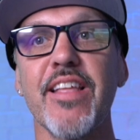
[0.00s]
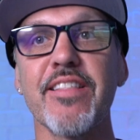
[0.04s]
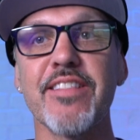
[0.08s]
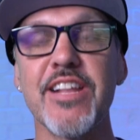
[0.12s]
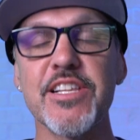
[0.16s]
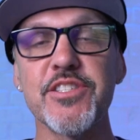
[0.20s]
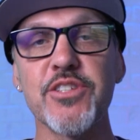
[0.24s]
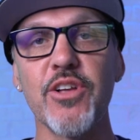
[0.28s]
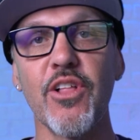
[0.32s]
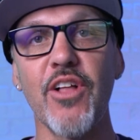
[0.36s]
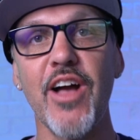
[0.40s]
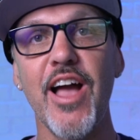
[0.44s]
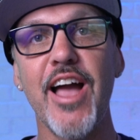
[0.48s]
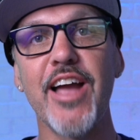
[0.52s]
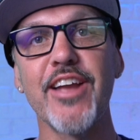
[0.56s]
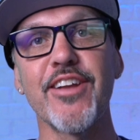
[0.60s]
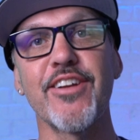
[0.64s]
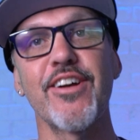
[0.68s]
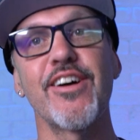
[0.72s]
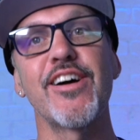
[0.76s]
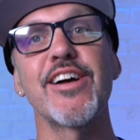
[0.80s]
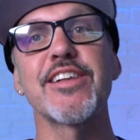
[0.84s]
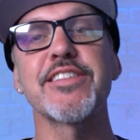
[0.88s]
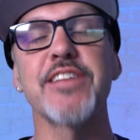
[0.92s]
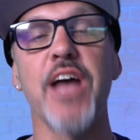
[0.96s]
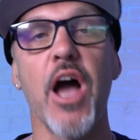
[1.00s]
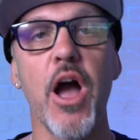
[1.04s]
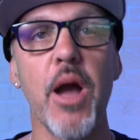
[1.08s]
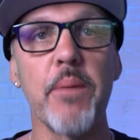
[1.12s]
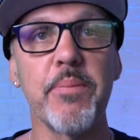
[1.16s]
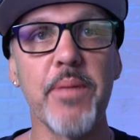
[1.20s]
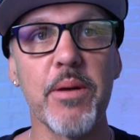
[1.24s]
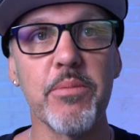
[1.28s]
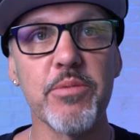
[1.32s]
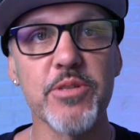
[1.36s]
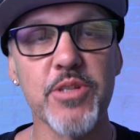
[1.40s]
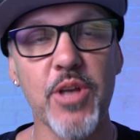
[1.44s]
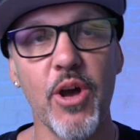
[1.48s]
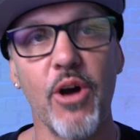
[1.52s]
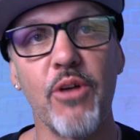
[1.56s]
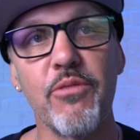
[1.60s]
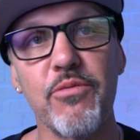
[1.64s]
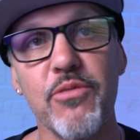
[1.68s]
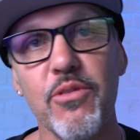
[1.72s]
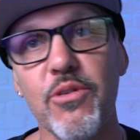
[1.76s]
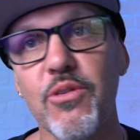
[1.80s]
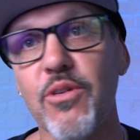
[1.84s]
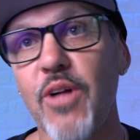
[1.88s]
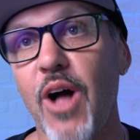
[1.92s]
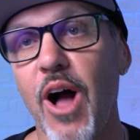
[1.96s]
That's all I had guys. I hope that was
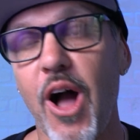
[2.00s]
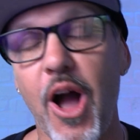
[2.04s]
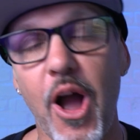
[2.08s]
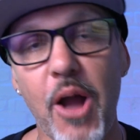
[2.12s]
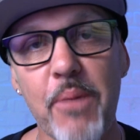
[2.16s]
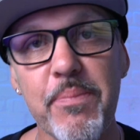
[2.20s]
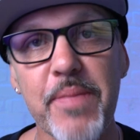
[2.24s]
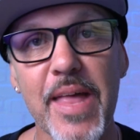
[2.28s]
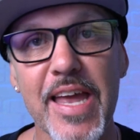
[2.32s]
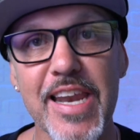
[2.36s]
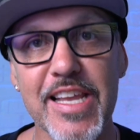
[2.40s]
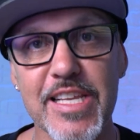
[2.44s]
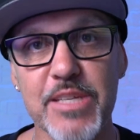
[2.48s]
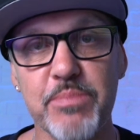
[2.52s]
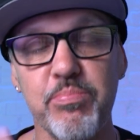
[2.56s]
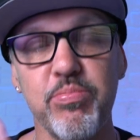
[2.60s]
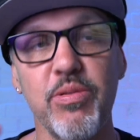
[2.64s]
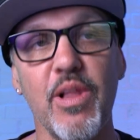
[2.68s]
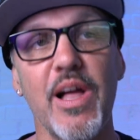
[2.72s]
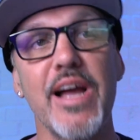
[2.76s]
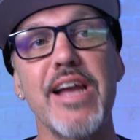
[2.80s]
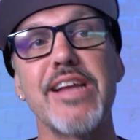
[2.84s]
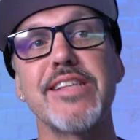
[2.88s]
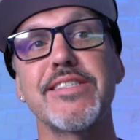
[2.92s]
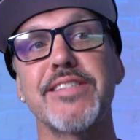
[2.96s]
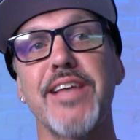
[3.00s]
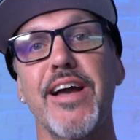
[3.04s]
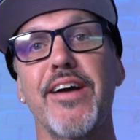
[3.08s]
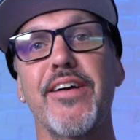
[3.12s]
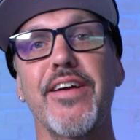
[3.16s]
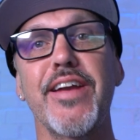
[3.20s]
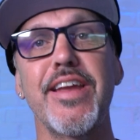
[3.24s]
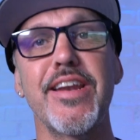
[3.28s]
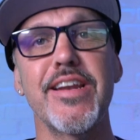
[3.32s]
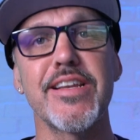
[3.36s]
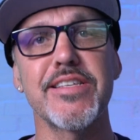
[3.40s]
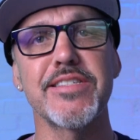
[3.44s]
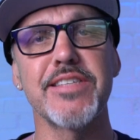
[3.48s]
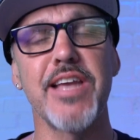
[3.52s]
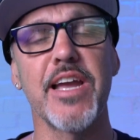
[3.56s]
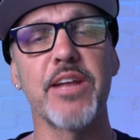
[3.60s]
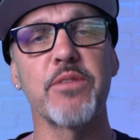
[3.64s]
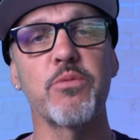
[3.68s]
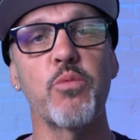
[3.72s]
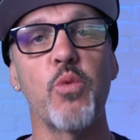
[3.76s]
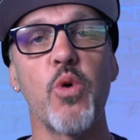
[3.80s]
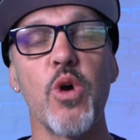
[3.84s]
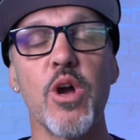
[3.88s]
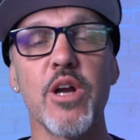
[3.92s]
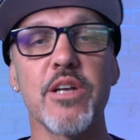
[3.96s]
helpful. I hope that explains how
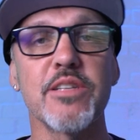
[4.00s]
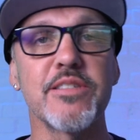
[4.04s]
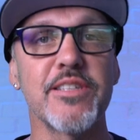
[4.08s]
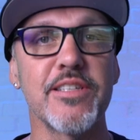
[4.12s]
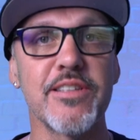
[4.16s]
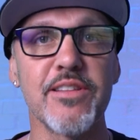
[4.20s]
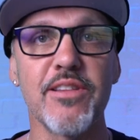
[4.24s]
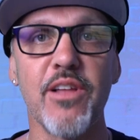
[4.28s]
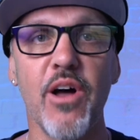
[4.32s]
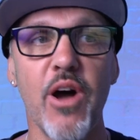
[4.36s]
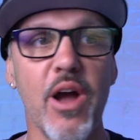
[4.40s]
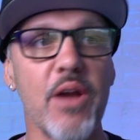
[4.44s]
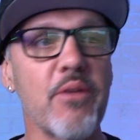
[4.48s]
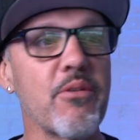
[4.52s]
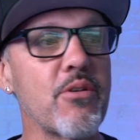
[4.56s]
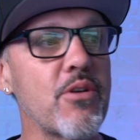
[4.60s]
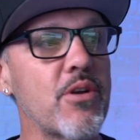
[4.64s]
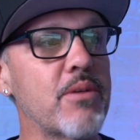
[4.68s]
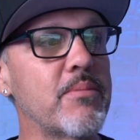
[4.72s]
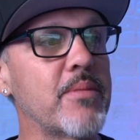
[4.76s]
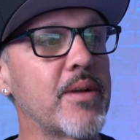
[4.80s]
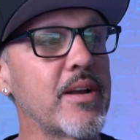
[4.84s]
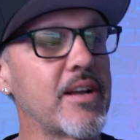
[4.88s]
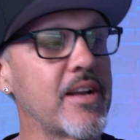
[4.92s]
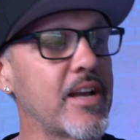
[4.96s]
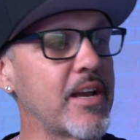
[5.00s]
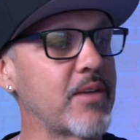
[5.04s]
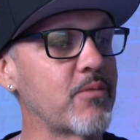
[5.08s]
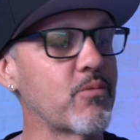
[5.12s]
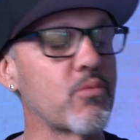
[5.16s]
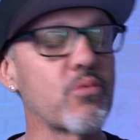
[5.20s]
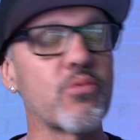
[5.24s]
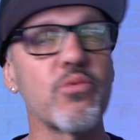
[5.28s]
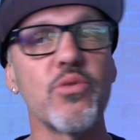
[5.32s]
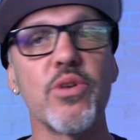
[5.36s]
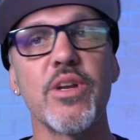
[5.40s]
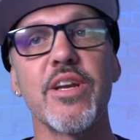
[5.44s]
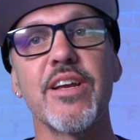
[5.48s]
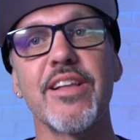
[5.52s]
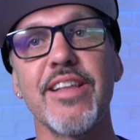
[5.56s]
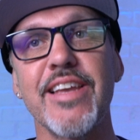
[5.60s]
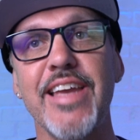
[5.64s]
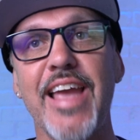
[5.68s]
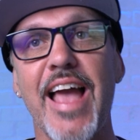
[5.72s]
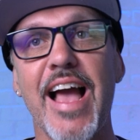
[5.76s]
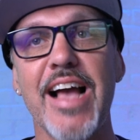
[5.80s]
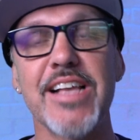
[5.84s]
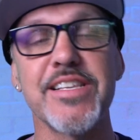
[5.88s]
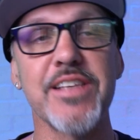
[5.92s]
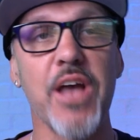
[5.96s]
Intersect works in Lightroom. It
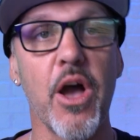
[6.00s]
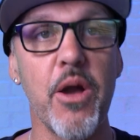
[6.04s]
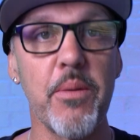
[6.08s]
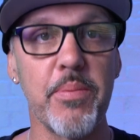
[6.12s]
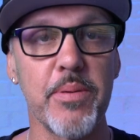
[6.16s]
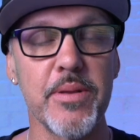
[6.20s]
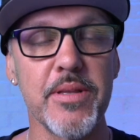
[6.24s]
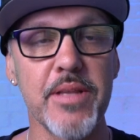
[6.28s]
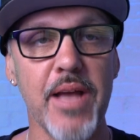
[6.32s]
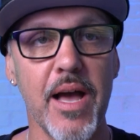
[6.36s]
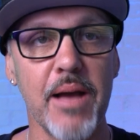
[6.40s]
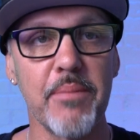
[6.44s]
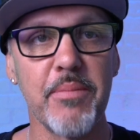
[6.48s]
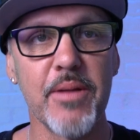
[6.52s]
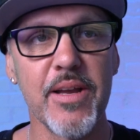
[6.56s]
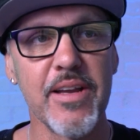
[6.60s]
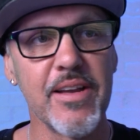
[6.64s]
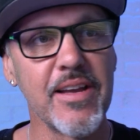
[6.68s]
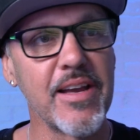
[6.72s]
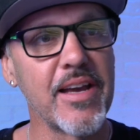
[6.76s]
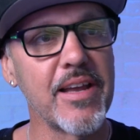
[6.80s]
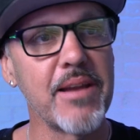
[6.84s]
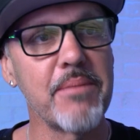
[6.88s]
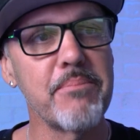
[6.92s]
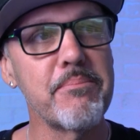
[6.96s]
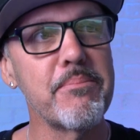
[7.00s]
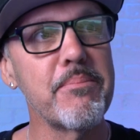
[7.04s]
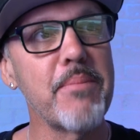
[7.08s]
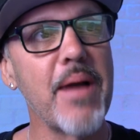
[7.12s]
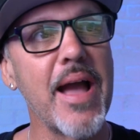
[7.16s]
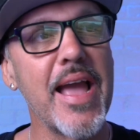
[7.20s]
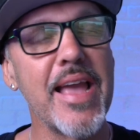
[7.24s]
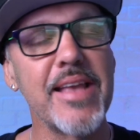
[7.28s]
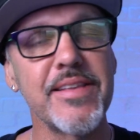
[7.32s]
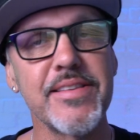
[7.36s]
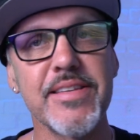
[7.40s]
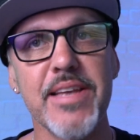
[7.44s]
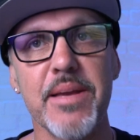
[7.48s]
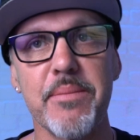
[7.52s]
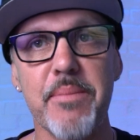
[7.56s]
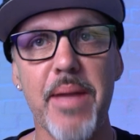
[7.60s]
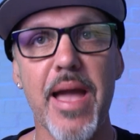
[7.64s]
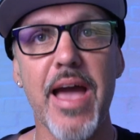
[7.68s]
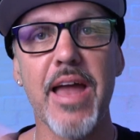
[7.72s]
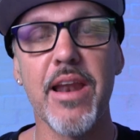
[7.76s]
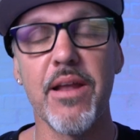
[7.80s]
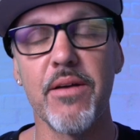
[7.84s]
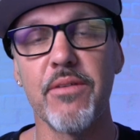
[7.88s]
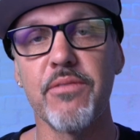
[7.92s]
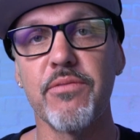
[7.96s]
really has opened up an amazing
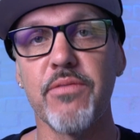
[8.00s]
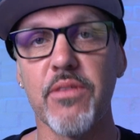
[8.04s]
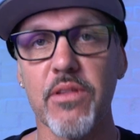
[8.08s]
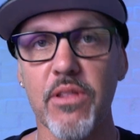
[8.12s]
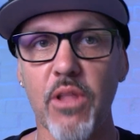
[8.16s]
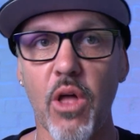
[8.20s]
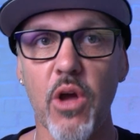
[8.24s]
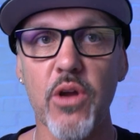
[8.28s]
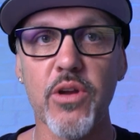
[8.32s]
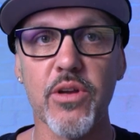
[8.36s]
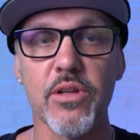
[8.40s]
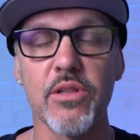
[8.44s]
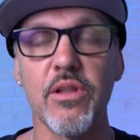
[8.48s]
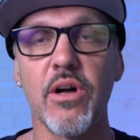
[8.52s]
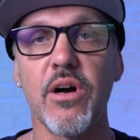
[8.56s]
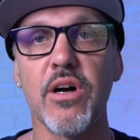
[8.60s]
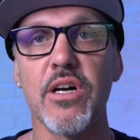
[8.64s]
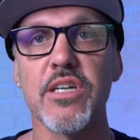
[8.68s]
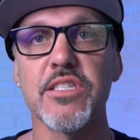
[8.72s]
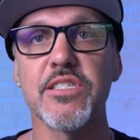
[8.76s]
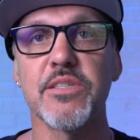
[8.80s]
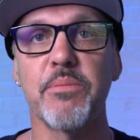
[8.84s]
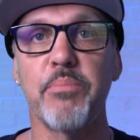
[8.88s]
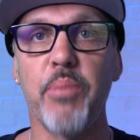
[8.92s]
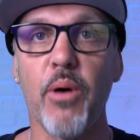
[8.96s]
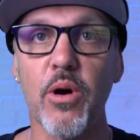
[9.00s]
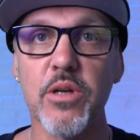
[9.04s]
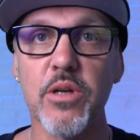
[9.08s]
amount of localized,